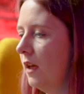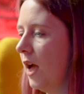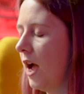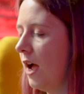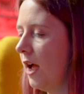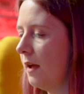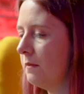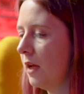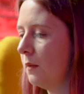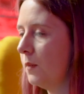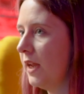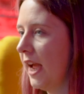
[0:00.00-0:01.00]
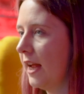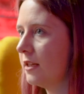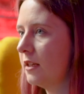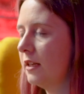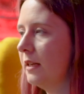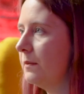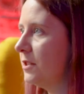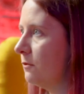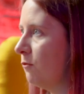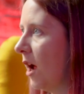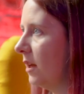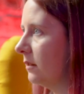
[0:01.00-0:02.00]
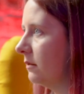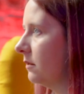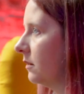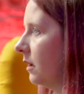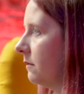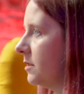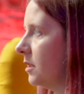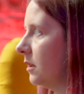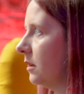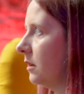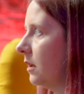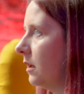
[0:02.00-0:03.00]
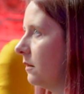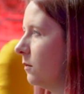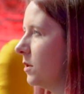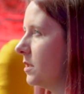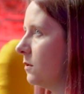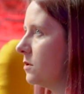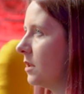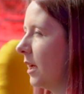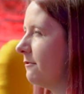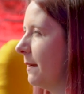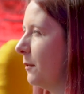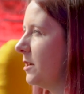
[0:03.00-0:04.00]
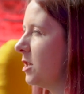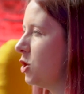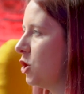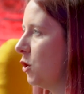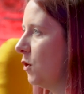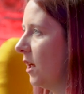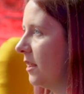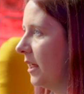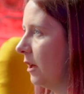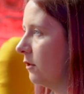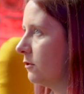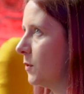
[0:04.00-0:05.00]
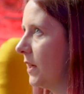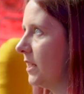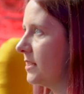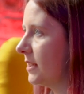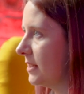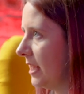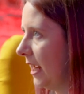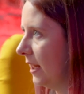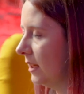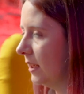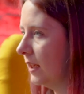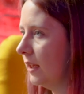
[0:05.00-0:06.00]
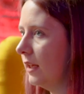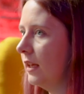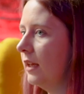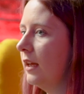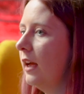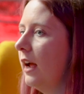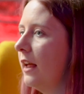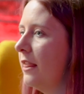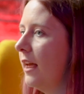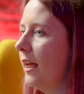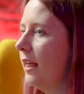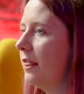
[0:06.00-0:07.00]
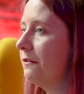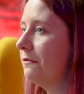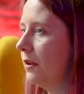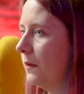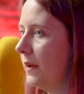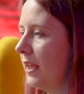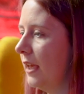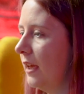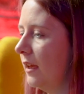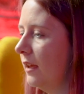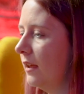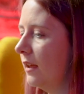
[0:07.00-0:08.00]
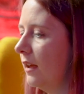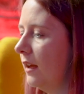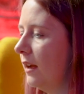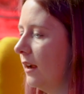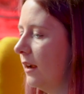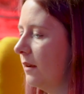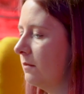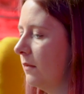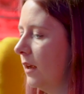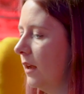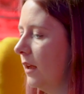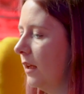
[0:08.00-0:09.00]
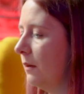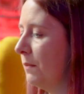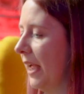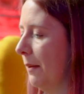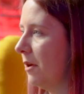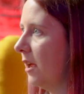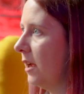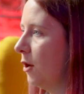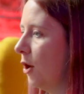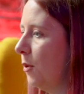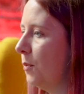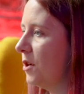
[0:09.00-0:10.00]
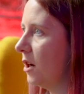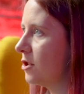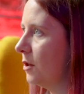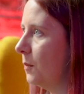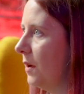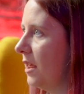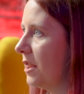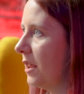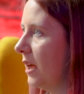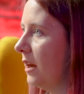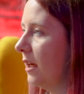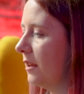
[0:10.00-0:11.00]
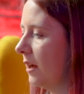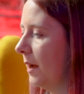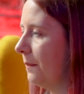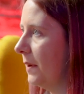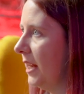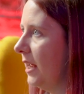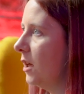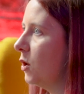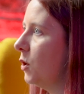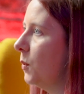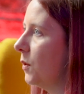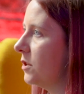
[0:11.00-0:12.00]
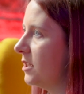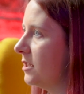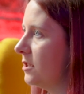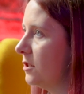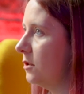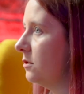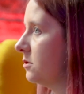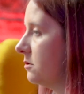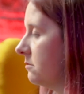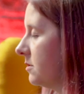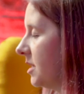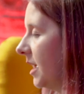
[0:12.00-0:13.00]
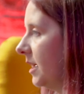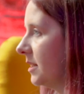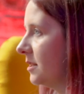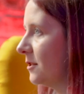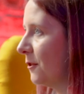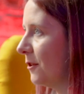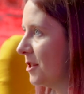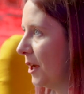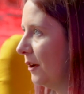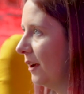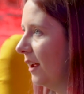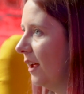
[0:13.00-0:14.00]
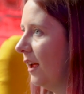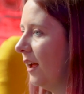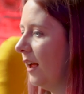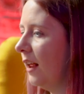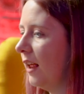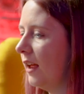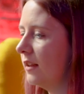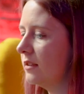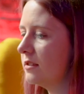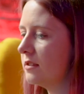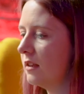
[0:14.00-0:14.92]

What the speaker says: And we had a limited run until, I want to say it was like February to June, I think, of 2016. And then the following year, it became a co-production with another company who wanted to take it to Toronto. And